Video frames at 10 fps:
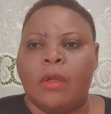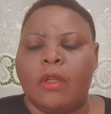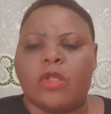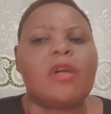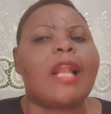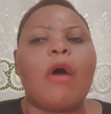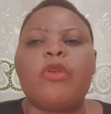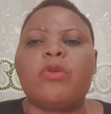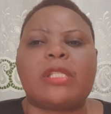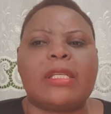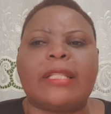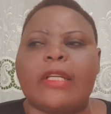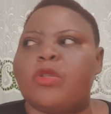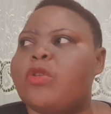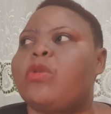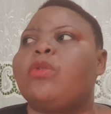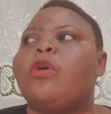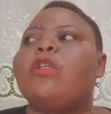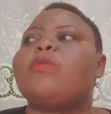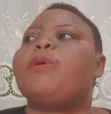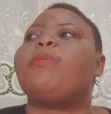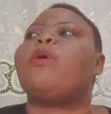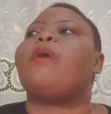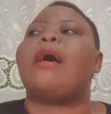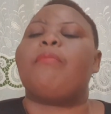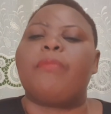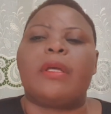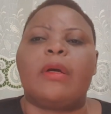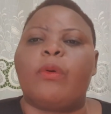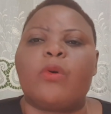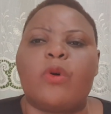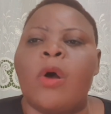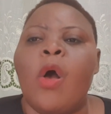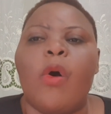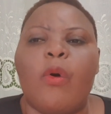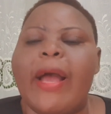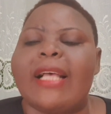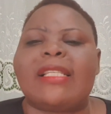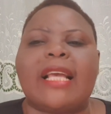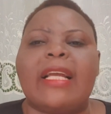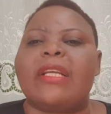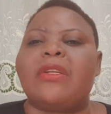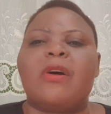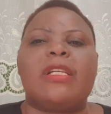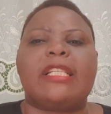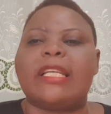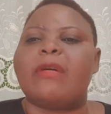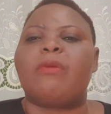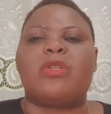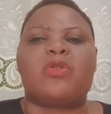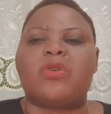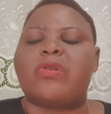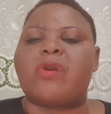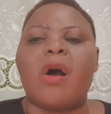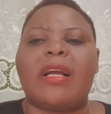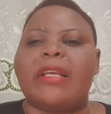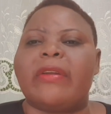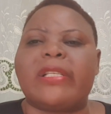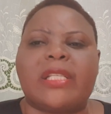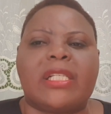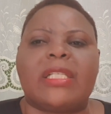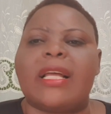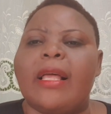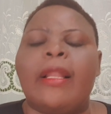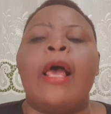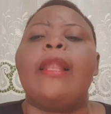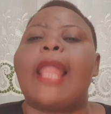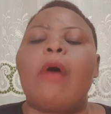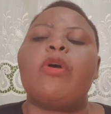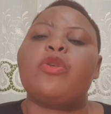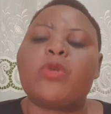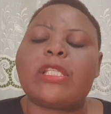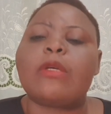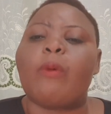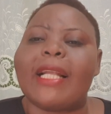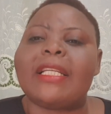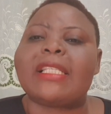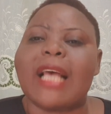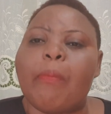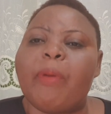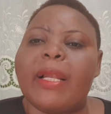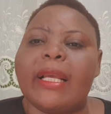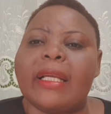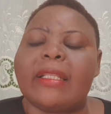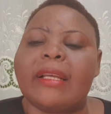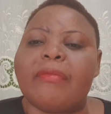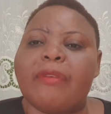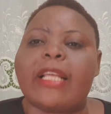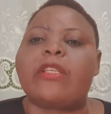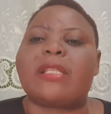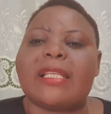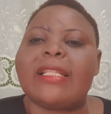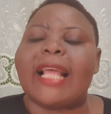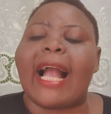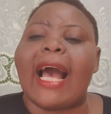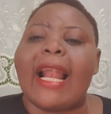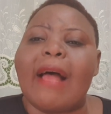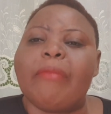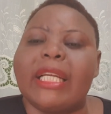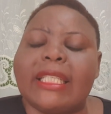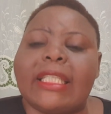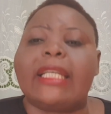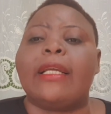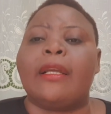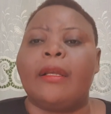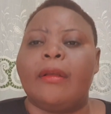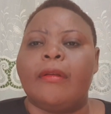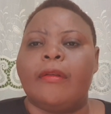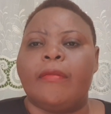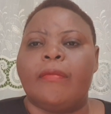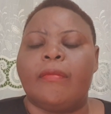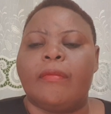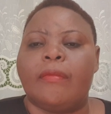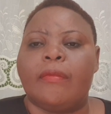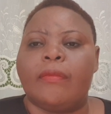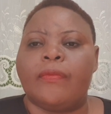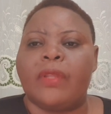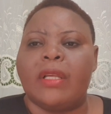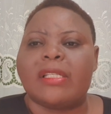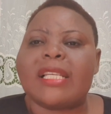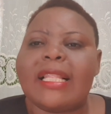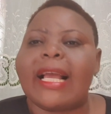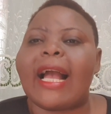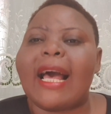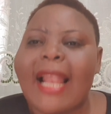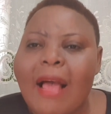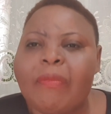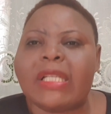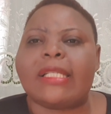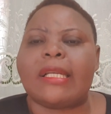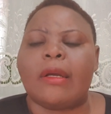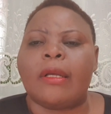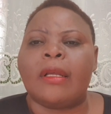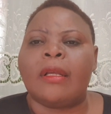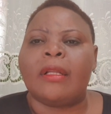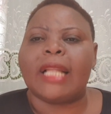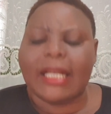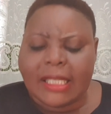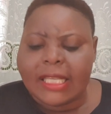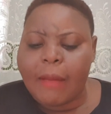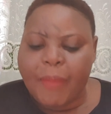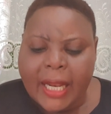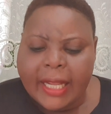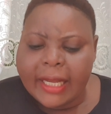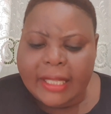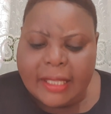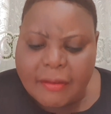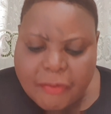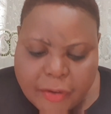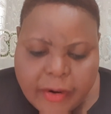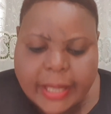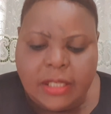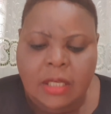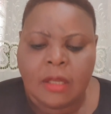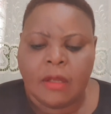So now you see the truth. Those people who were saying, you know, D was wrong, you know, now you see what is happening in the village. See the calamity. See the calamity that is happening in the village.